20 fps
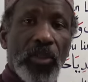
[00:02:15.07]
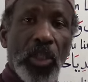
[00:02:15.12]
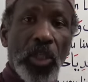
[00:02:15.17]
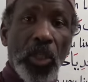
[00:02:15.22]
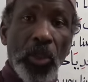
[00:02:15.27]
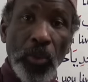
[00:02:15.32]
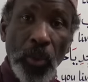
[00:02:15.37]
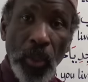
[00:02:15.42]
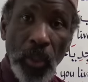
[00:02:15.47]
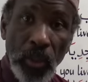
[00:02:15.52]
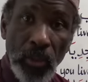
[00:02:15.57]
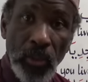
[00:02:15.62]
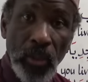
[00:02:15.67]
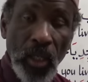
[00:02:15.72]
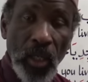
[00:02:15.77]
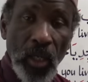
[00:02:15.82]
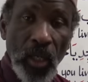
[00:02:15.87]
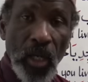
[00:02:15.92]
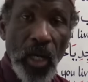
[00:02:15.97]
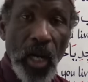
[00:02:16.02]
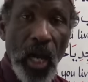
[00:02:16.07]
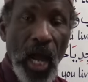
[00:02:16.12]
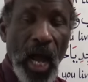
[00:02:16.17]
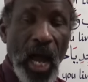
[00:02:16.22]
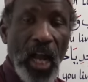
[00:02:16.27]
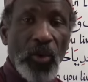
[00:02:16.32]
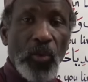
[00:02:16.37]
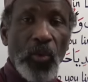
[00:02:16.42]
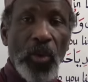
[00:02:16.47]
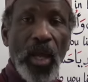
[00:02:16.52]
dual,
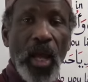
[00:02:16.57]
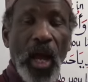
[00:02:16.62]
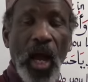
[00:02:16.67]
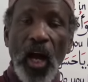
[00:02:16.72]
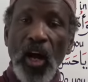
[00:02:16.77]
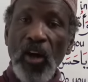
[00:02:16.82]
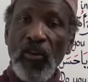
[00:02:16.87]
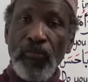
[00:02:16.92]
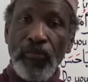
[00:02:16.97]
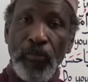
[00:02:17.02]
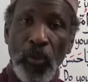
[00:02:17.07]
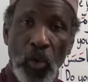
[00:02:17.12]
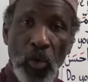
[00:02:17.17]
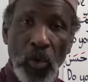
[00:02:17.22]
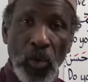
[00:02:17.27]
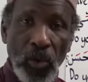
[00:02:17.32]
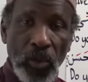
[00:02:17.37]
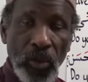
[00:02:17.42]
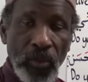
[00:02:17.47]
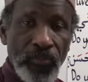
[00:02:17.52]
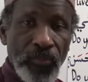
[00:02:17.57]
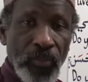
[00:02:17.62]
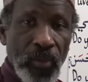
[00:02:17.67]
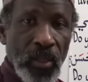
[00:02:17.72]
and we have plural.